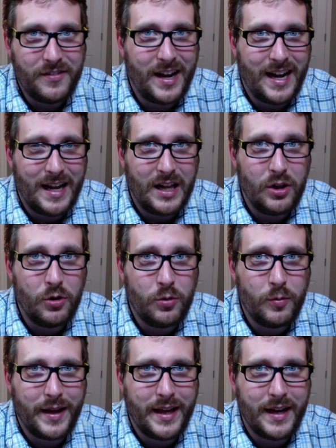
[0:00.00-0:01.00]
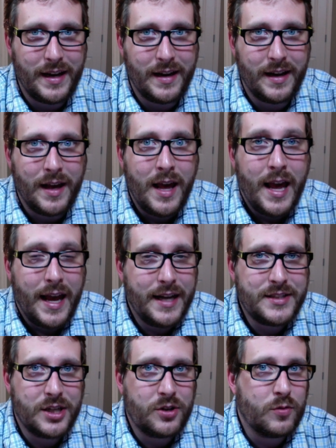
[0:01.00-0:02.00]
Halloween.
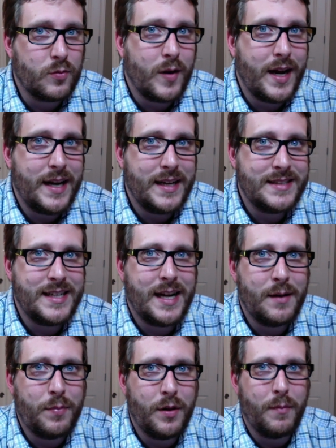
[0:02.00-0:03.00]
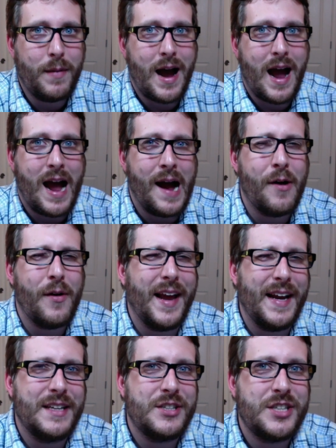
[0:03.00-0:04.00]
It's a great example about how
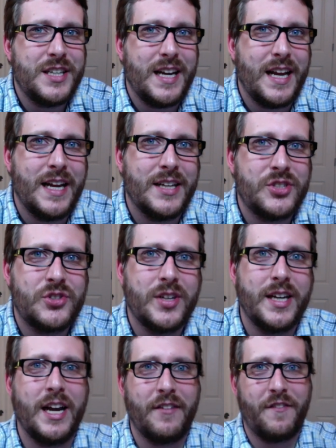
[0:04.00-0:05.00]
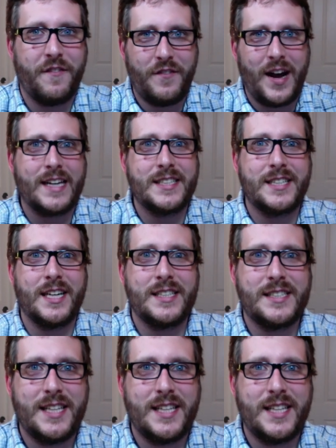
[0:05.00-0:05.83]
ancient history affects us